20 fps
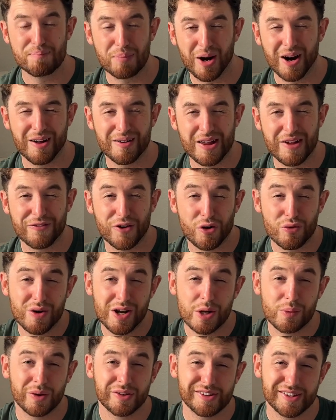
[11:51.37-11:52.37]
But if I
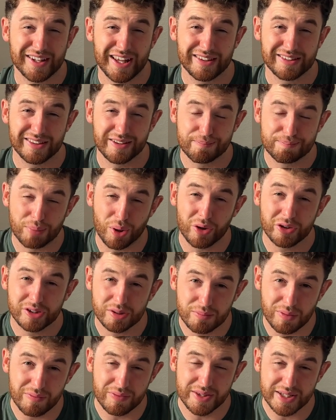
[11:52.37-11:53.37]
really wanted to get to the
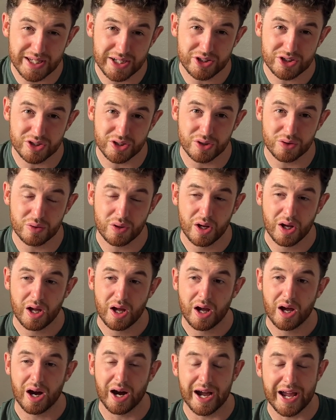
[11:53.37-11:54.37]
bottom of the issue,
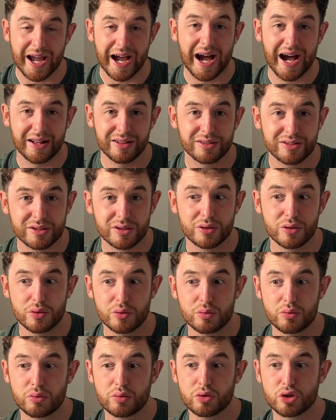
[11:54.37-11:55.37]
I had
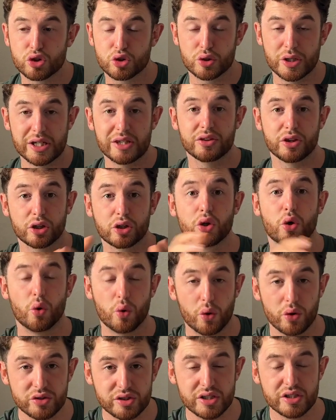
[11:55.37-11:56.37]
to treat the
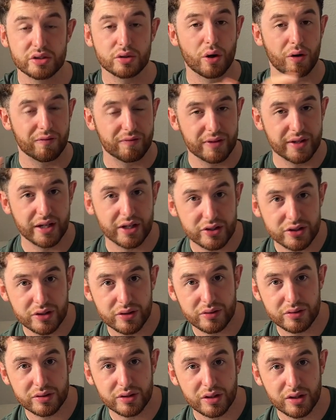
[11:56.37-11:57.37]
causes of the
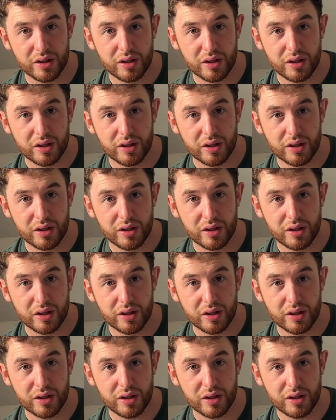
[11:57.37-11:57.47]
issues.